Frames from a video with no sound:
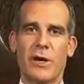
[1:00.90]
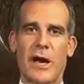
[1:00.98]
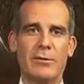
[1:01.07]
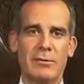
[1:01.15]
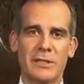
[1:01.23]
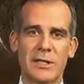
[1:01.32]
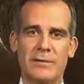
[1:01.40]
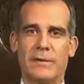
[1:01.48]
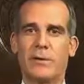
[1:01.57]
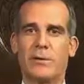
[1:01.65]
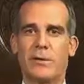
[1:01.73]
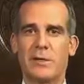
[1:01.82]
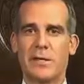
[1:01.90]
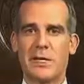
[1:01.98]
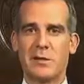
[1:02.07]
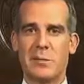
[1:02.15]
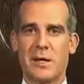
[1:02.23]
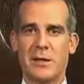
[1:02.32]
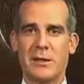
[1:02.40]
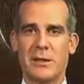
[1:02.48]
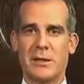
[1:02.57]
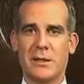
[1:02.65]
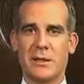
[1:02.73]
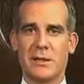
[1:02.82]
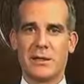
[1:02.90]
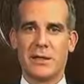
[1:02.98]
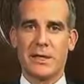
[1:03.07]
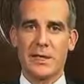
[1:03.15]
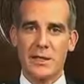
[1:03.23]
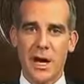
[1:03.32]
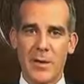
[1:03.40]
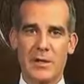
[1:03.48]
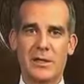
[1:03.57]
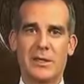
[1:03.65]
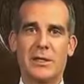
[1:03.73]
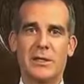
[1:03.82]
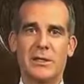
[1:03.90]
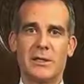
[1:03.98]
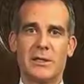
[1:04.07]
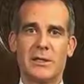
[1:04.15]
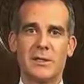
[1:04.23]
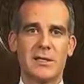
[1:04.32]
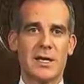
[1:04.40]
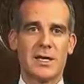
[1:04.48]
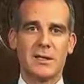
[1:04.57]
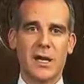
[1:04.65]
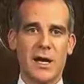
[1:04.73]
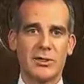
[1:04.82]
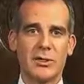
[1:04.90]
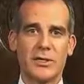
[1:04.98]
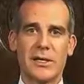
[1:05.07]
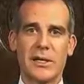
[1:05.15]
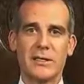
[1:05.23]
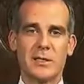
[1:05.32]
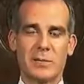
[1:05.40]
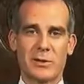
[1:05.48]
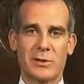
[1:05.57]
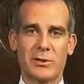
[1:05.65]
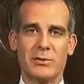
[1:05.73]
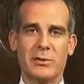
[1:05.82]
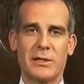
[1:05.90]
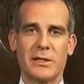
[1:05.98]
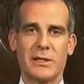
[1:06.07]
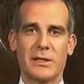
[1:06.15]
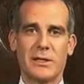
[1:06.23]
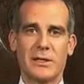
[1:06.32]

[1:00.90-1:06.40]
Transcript: how difficult this has been, economically, psychologically, and spiritually,